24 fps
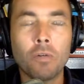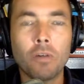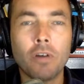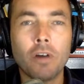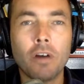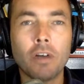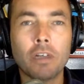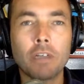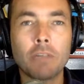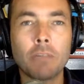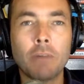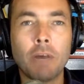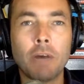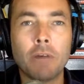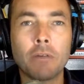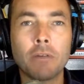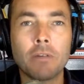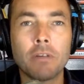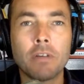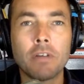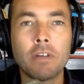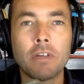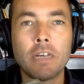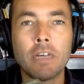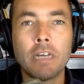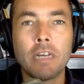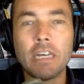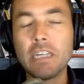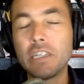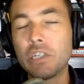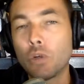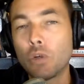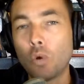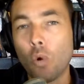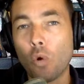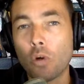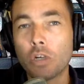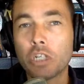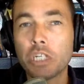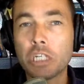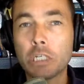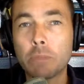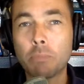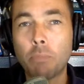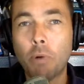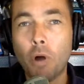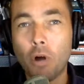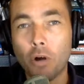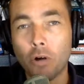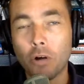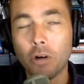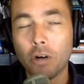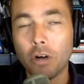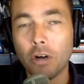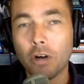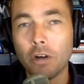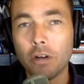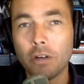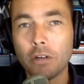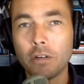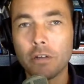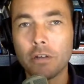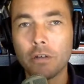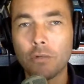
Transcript: talks about, is your spark.